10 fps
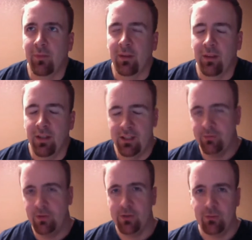As far as
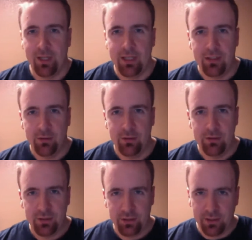writing goes,
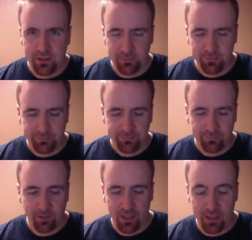when
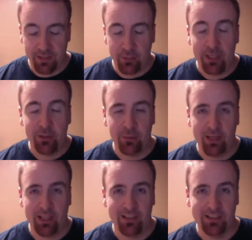I look back at
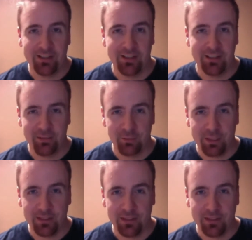things that I've written,